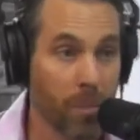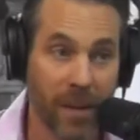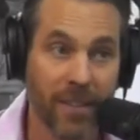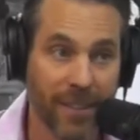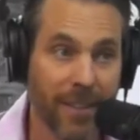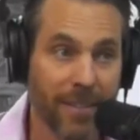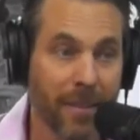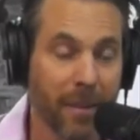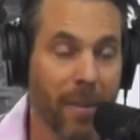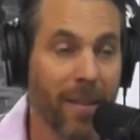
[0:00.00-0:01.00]
Because I got to
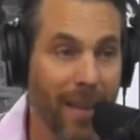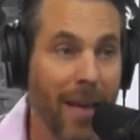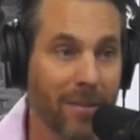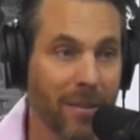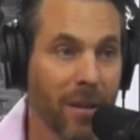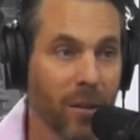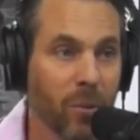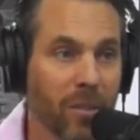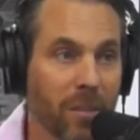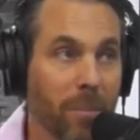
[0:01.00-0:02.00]
tell you, my last dog
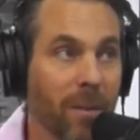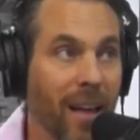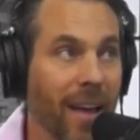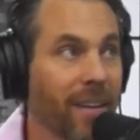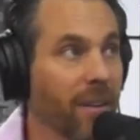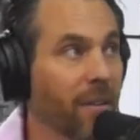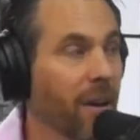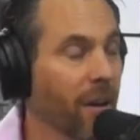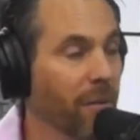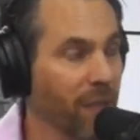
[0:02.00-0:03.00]
was a black
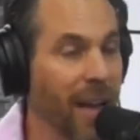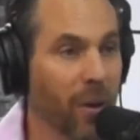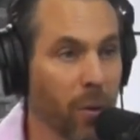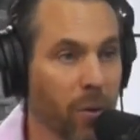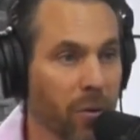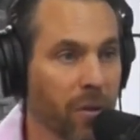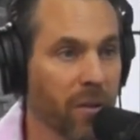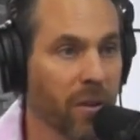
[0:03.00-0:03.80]
flat coat retriever.